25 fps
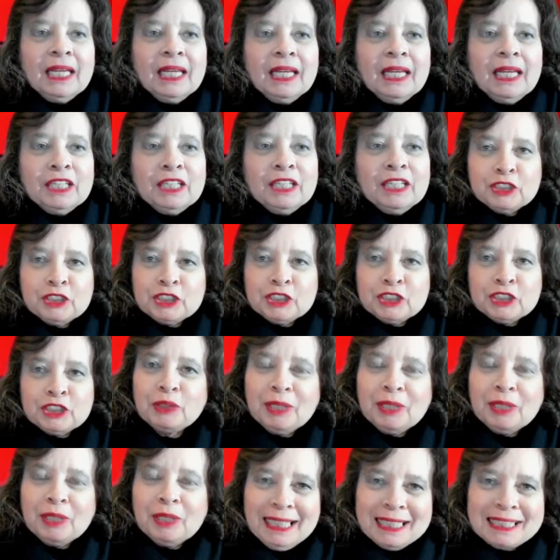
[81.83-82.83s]
If you're just
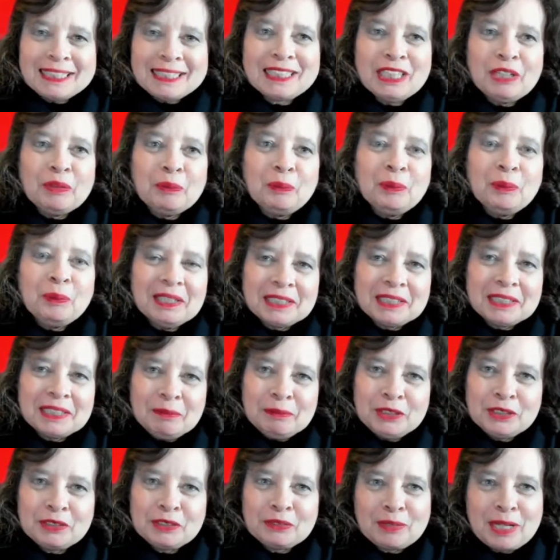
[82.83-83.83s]
joining us, then
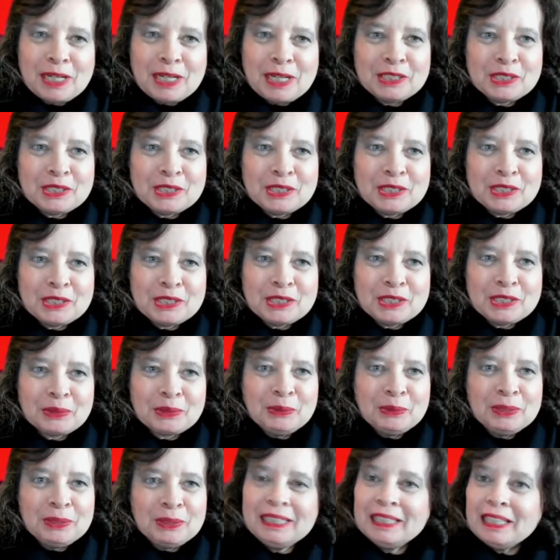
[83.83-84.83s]
welcome to the Writer's
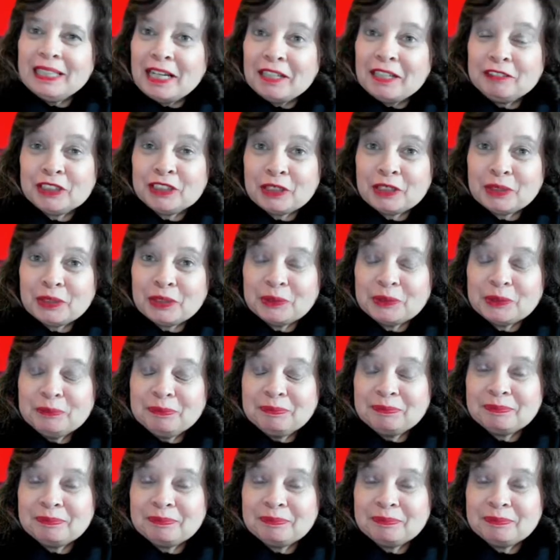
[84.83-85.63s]
Corner live show.